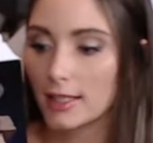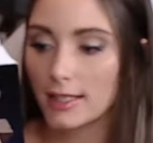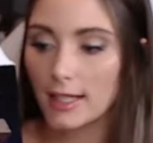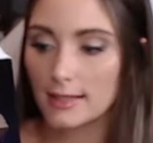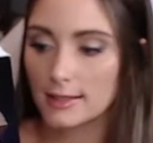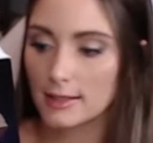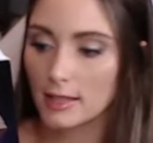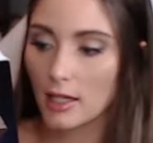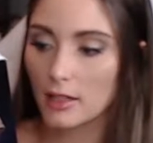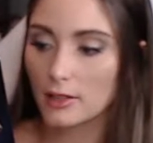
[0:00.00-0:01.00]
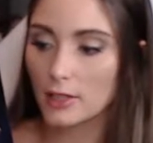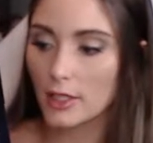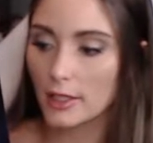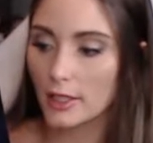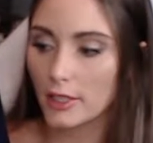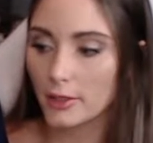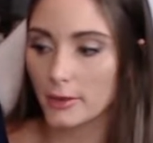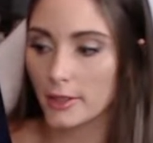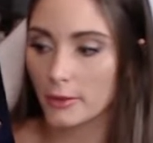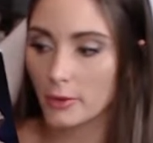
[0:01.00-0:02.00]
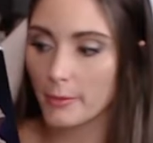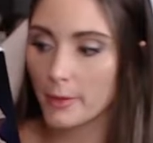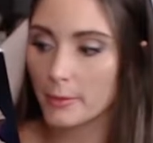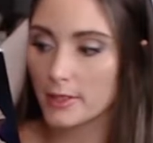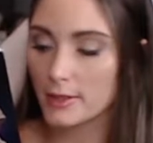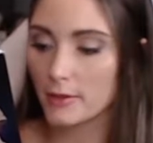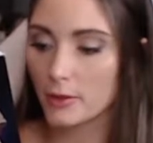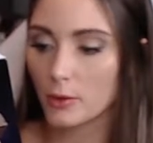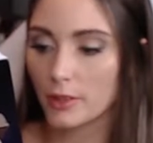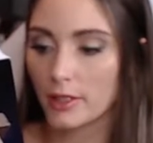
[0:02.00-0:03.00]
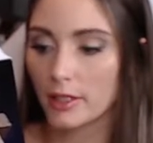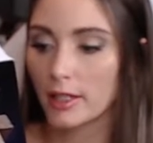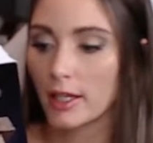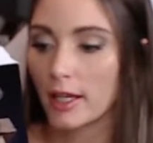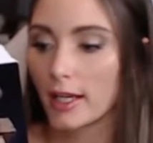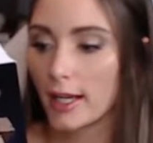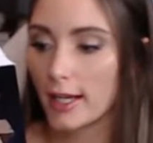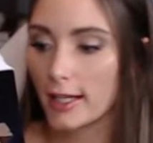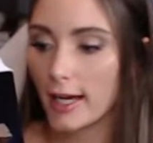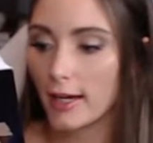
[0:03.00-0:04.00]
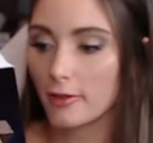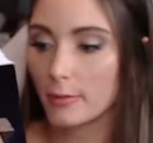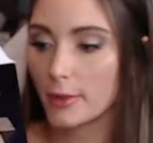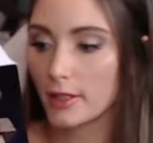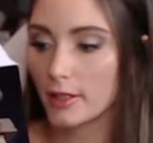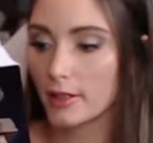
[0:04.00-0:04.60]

Yes, Huglar and Hugarin were members of the order, and have been,